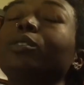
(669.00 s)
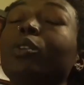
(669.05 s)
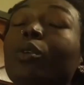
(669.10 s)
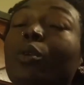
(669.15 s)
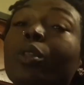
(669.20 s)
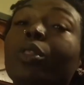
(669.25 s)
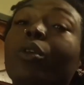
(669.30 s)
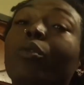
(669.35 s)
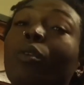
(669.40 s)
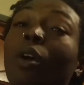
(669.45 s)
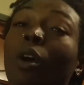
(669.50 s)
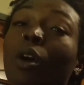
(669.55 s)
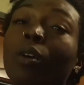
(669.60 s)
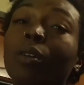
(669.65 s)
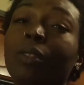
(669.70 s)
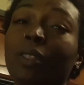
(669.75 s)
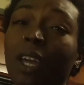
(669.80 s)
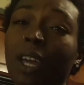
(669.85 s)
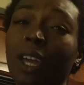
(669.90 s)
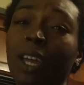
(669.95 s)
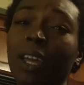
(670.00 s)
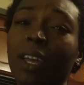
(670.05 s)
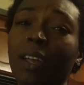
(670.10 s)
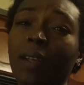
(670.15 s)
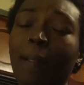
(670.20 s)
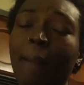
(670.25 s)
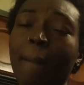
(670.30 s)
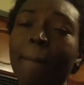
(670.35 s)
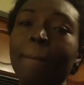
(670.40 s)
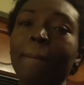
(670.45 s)
doing the wrong thing.
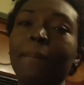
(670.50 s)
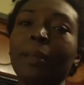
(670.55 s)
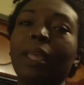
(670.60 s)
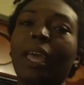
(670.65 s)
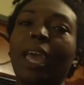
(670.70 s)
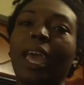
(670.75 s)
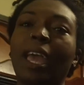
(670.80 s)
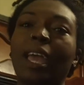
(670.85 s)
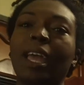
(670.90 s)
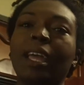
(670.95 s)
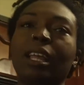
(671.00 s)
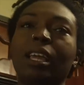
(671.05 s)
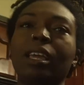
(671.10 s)
And